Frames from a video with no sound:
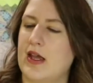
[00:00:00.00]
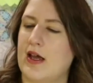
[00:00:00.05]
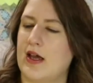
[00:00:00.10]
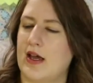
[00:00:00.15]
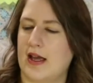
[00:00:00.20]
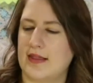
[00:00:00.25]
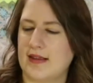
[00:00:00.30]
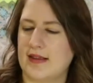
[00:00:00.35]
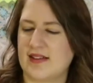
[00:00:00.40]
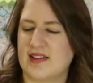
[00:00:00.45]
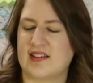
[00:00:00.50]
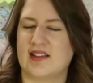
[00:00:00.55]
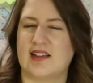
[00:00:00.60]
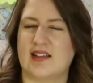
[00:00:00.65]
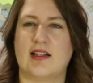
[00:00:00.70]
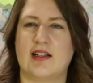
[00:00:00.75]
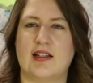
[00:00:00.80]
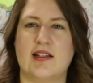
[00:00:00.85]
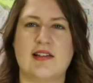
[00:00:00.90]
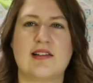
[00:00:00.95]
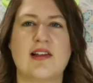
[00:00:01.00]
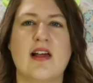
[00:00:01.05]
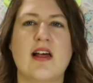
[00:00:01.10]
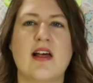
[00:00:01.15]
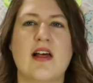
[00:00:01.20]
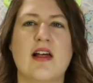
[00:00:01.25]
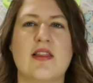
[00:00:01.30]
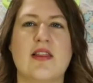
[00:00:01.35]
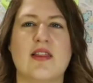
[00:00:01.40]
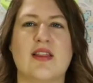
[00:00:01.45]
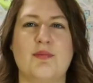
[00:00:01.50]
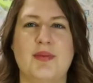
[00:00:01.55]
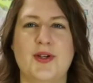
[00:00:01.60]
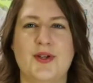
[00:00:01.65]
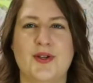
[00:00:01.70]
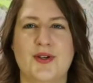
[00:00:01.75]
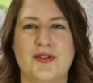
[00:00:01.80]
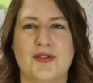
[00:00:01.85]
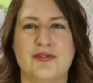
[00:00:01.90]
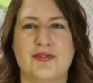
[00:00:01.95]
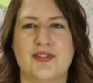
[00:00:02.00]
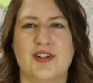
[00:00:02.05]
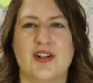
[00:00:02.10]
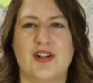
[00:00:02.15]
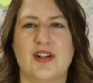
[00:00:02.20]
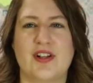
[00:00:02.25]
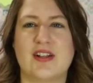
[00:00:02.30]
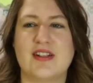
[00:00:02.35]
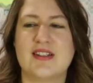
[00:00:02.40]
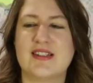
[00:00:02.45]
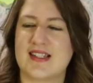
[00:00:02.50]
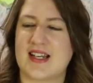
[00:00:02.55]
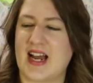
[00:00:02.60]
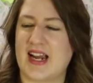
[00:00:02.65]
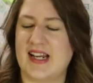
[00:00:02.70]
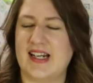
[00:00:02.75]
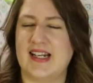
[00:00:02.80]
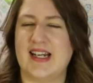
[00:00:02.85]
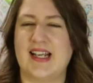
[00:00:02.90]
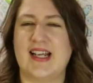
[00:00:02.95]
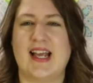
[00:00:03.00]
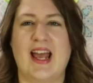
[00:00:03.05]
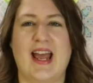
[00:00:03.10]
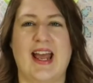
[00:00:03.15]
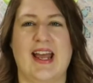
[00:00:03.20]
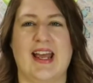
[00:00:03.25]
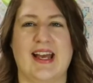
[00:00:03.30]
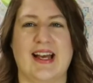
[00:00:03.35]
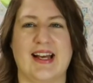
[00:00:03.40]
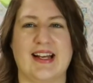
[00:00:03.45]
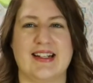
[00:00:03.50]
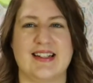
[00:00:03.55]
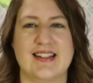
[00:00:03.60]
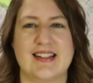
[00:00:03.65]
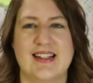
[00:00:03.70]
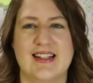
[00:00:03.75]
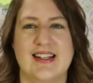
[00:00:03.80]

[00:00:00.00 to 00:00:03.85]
and this is the beautiful tiny hand.